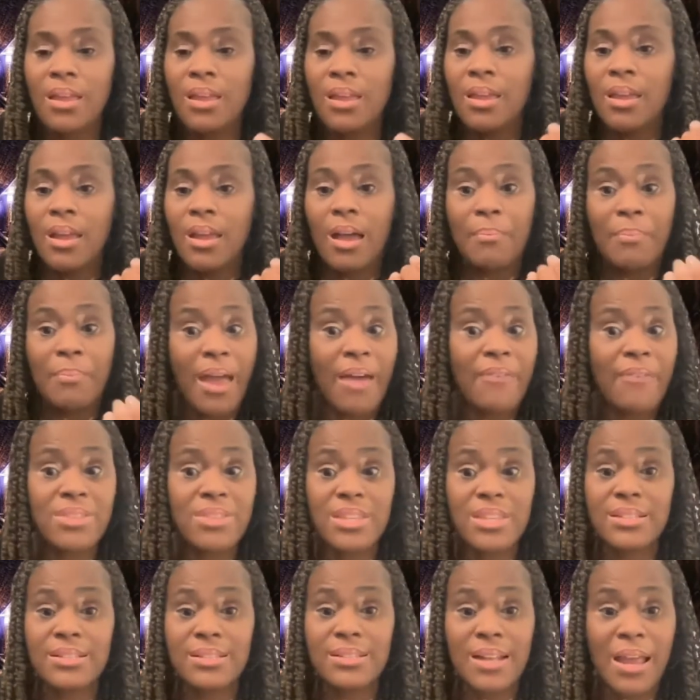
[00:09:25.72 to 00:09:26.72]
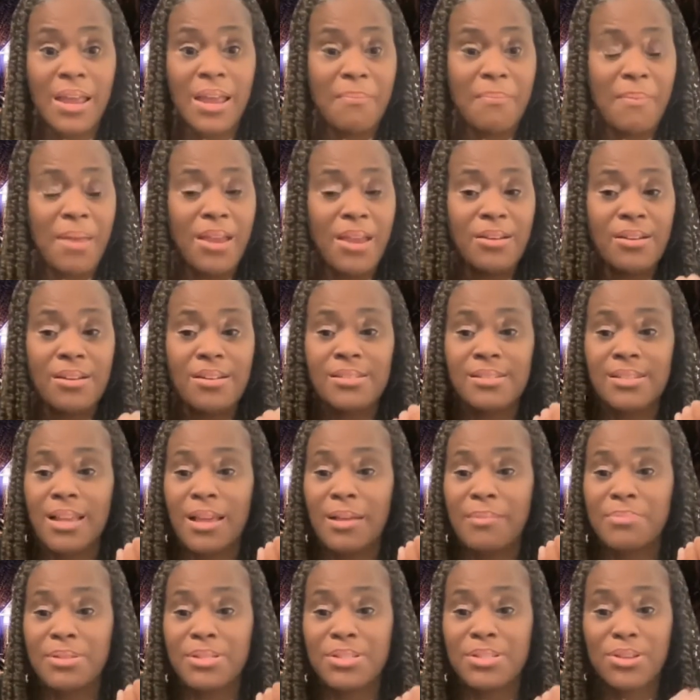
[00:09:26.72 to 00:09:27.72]
I'm having these nightmares.
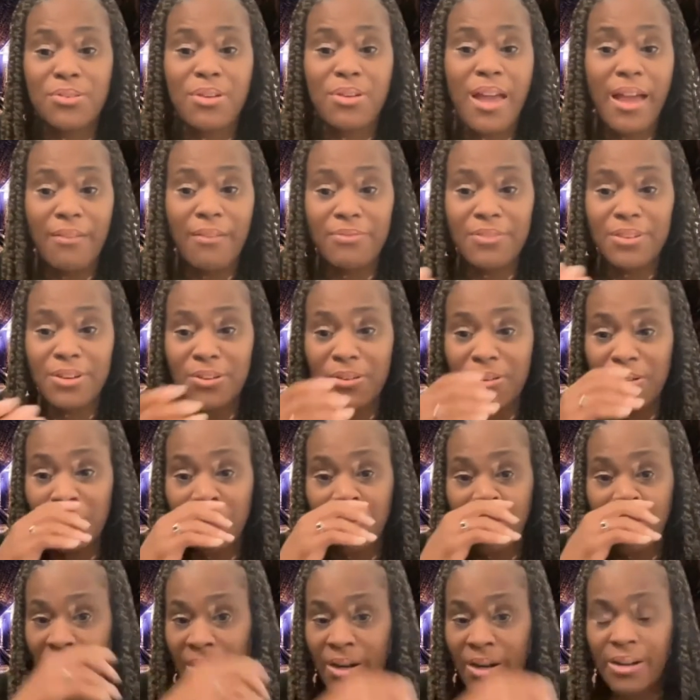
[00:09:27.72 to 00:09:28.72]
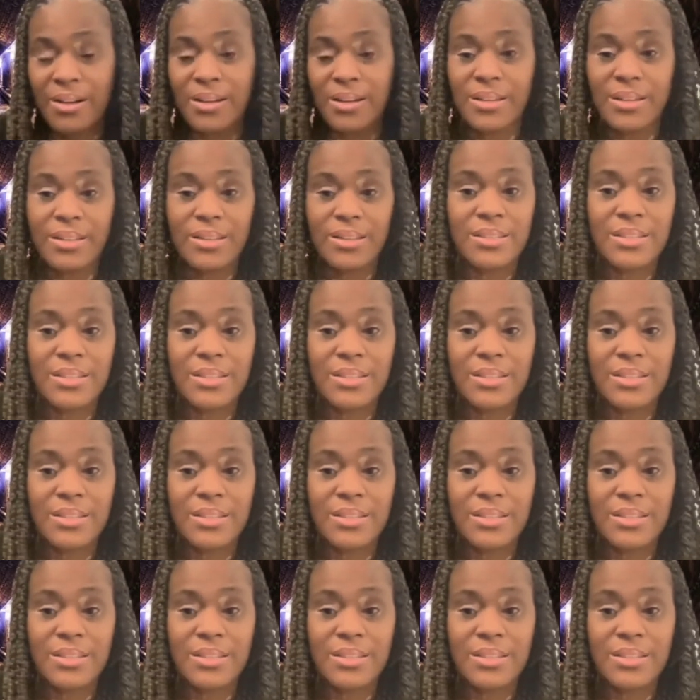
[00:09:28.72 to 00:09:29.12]
I'm still having to go to work.